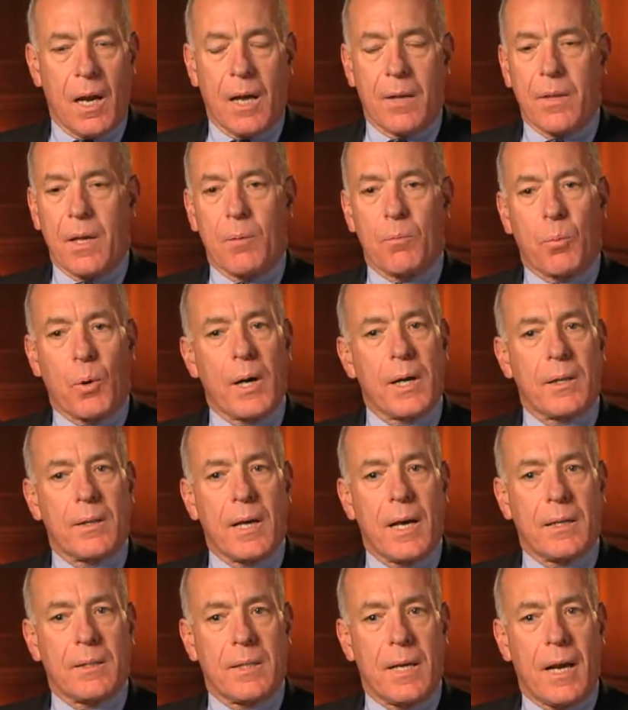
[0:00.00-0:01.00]
And then break
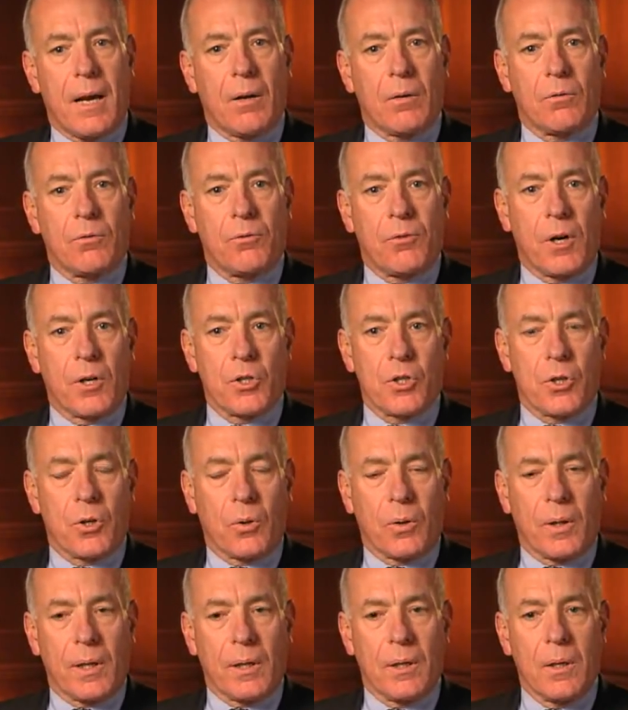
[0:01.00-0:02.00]
that down
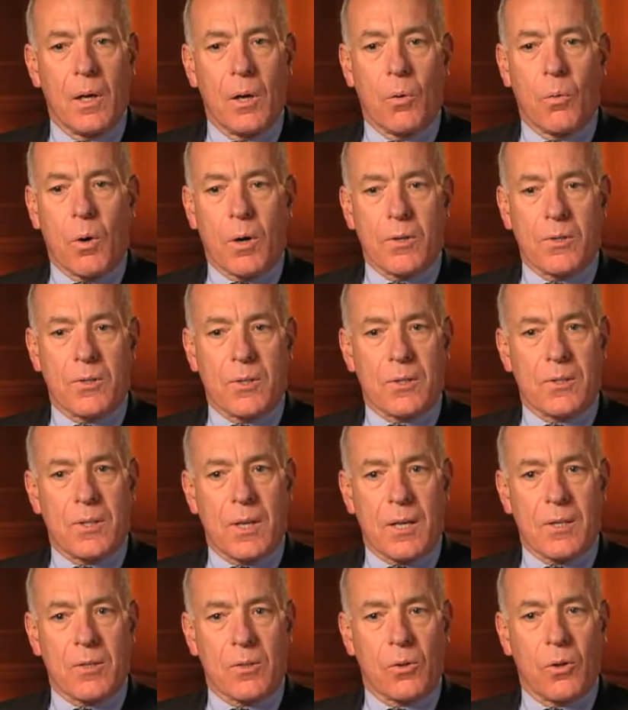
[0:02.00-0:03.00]
functionally. What does
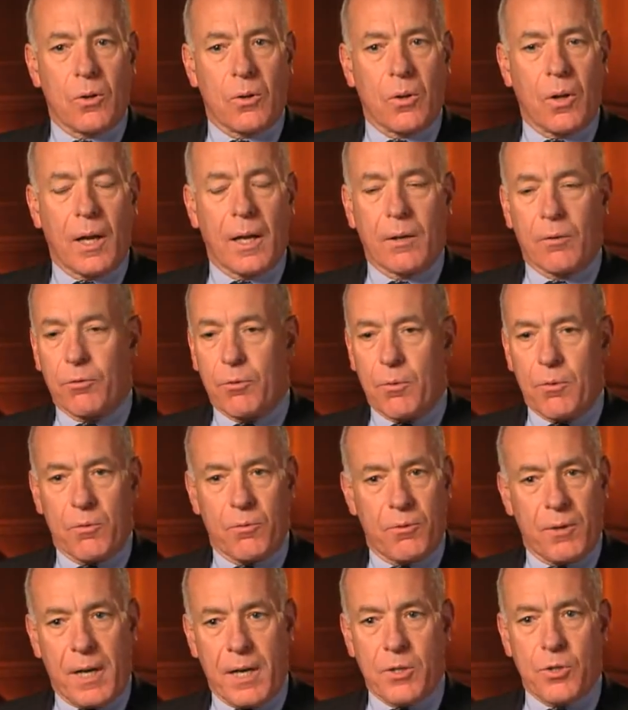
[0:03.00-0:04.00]
success look like for the
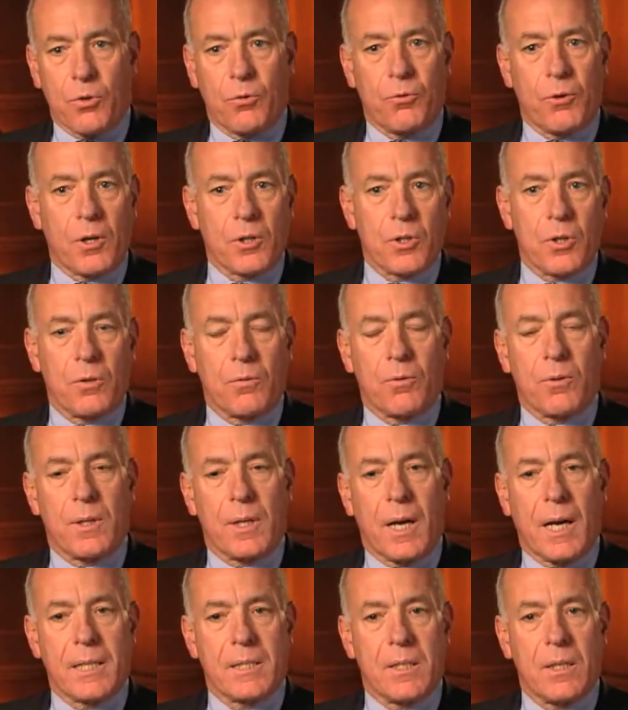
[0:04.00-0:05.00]
financial function, for
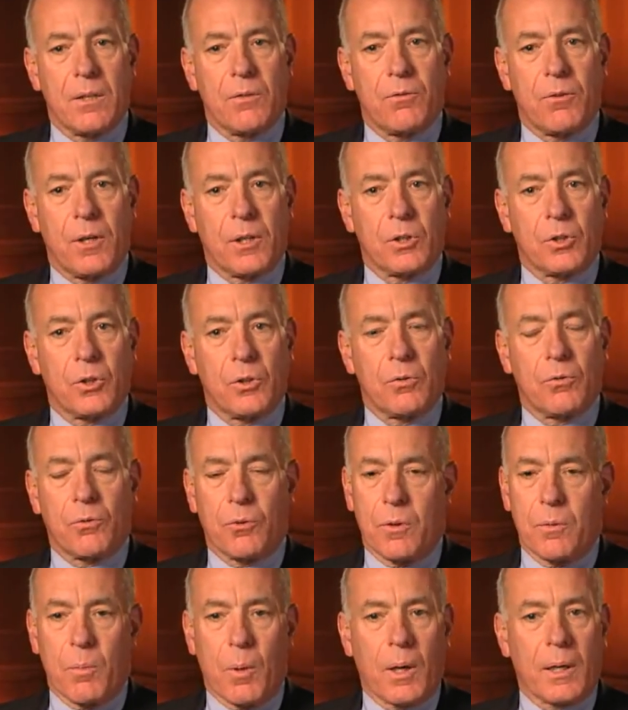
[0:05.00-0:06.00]
the IT function,
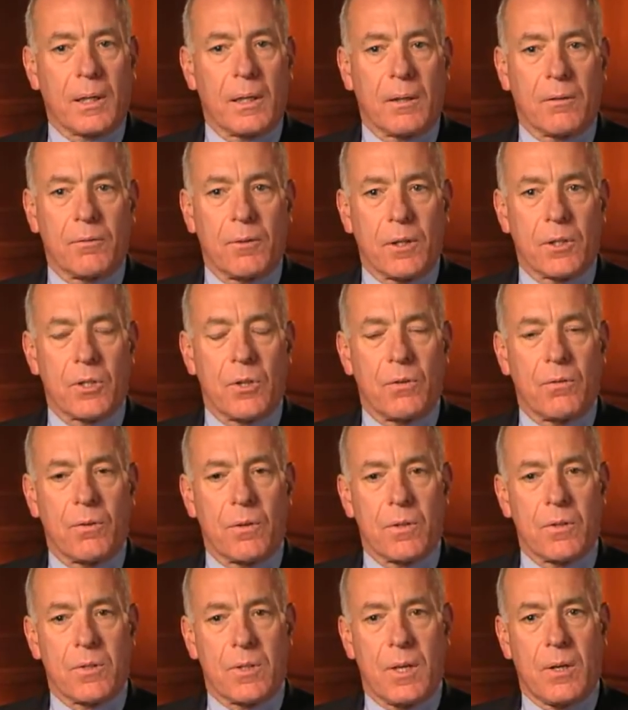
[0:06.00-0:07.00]
for the marketing function,
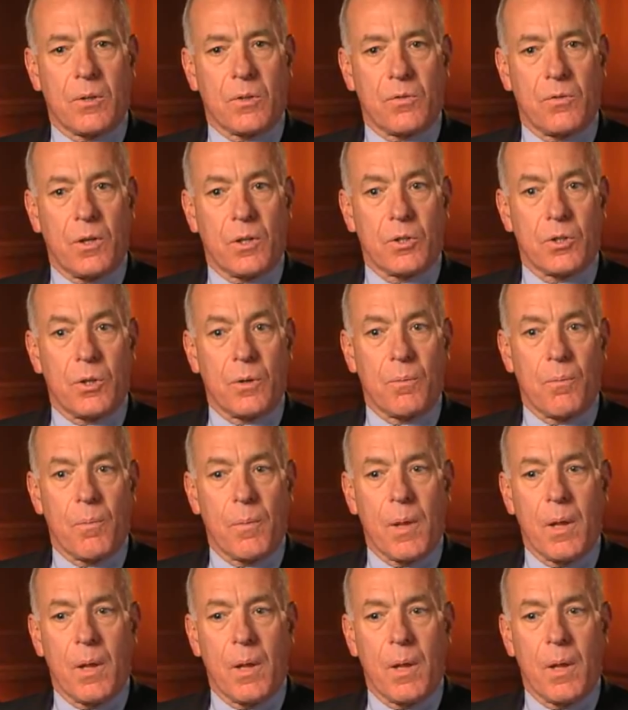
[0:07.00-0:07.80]
for the sales function?